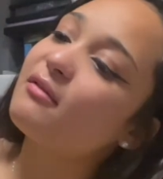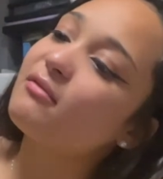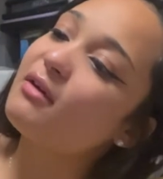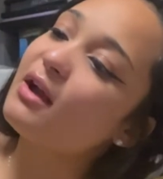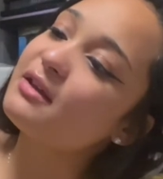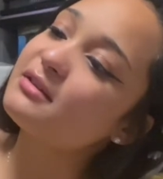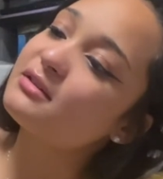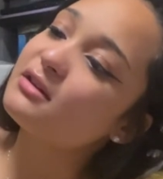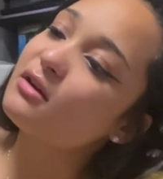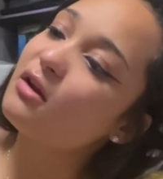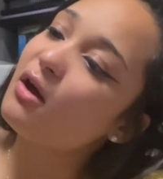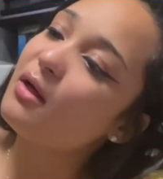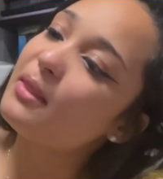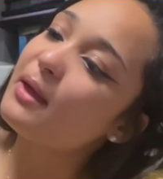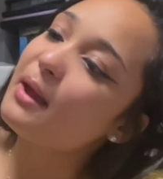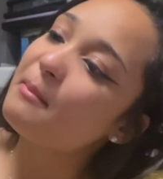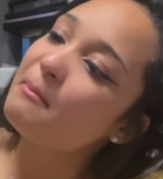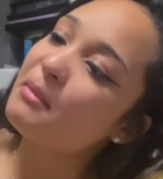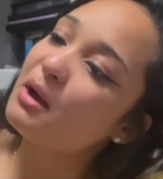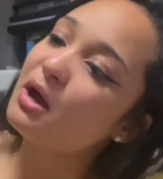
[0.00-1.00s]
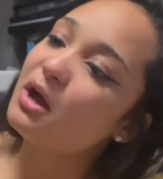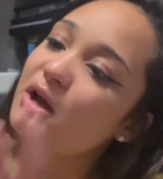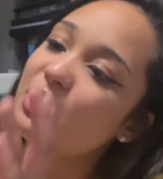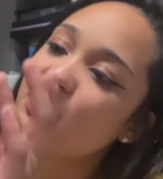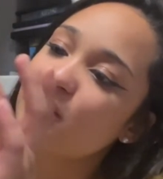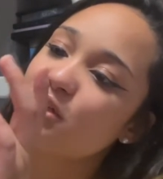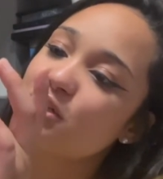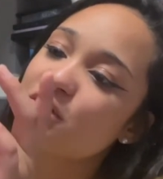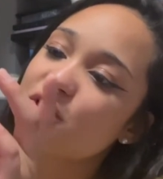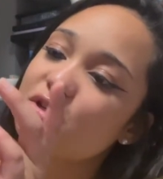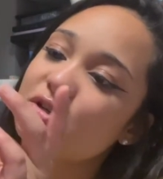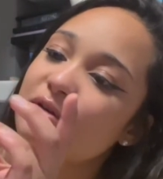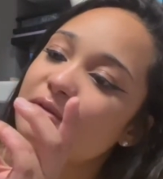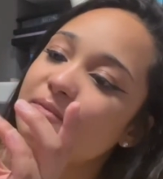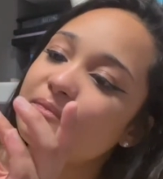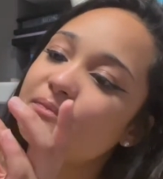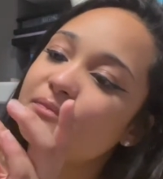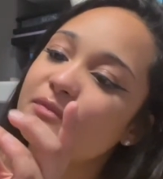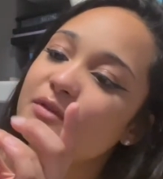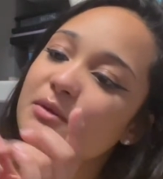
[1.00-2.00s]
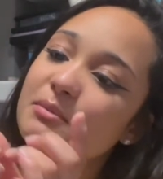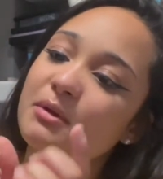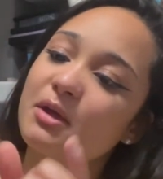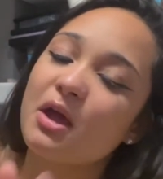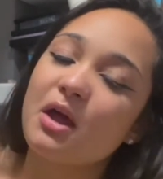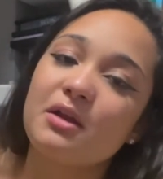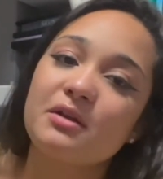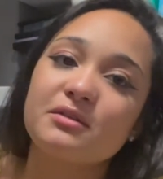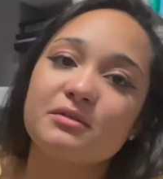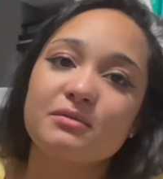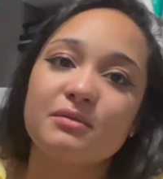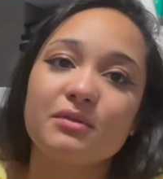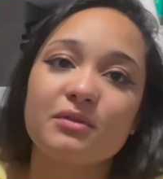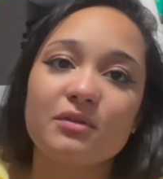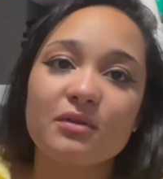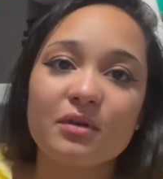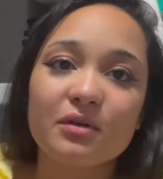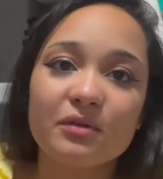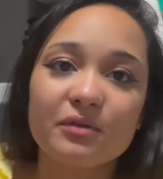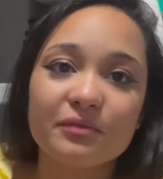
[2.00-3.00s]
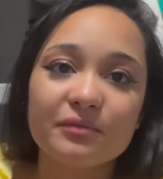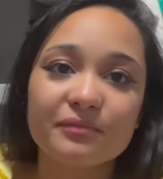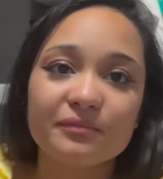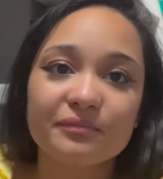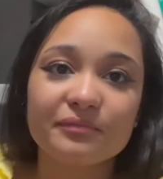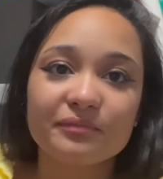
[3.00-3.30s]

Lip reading: resin all that much, to be honest with you.